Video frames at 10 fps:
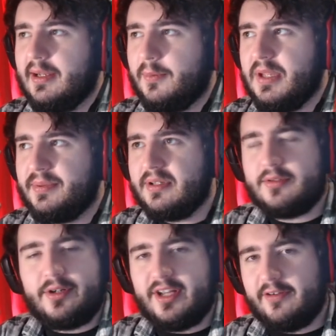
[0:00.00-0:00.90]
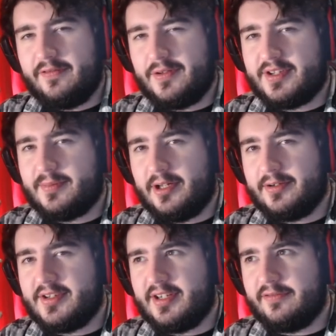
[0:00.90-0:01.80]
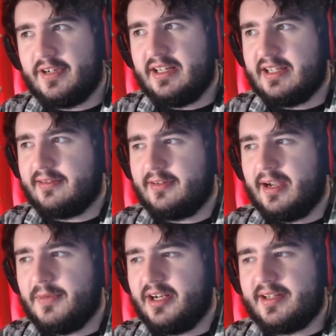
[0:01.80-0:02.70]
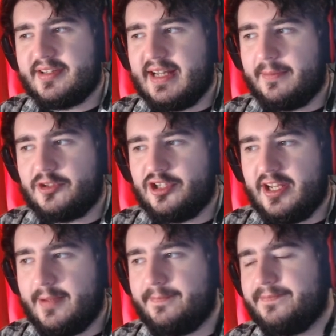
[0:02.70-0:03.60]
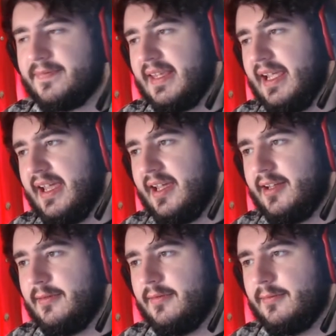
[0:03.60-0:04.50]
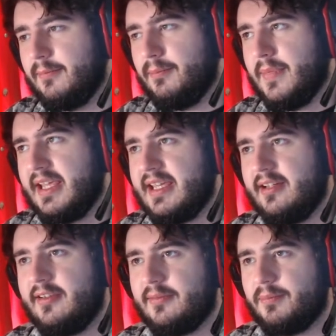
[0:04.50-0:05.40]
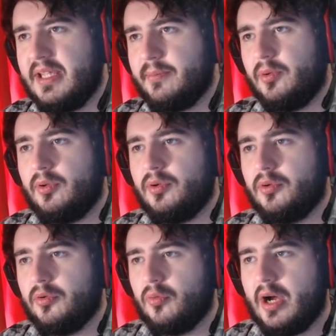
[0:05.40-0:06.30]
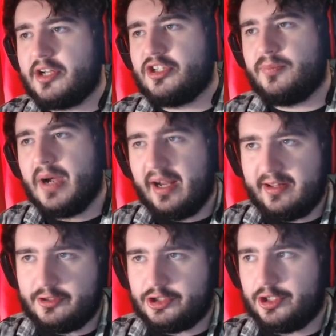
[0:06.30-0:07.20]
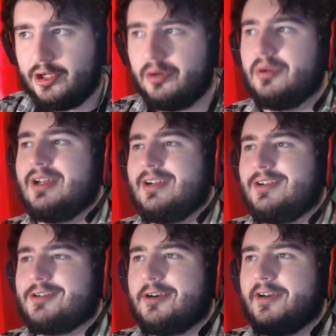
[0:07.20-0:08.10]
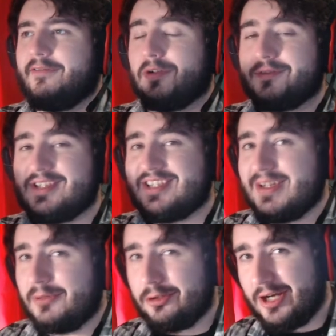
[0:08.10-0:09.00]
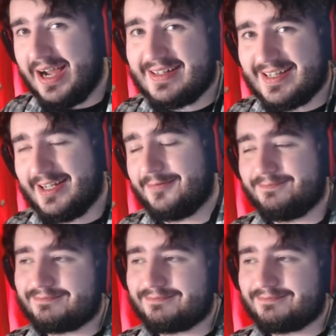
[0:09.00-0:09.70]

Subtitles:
people don't turn out for the smaller stuff, right? Like, I'm not an established name, and making the people who watch Pylon Show turn out for similar content